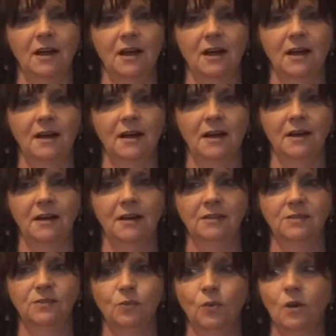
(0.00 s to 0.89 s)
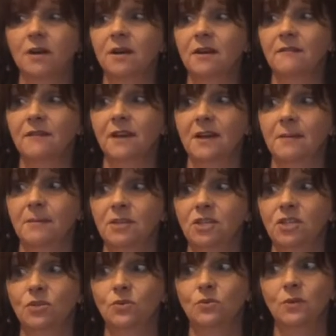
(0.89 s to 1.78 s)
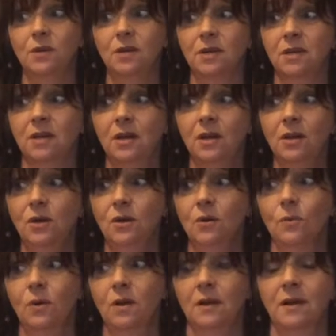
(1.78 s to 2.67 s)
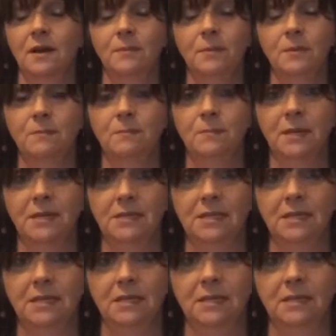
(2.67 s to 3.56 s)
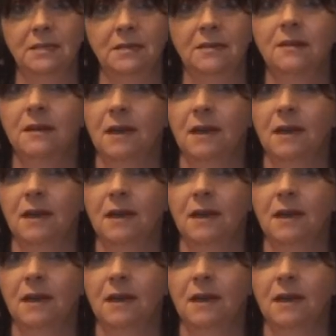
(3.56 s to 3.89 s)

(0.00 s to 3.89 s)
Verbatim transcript: And what have I been doing? Well, I've been busy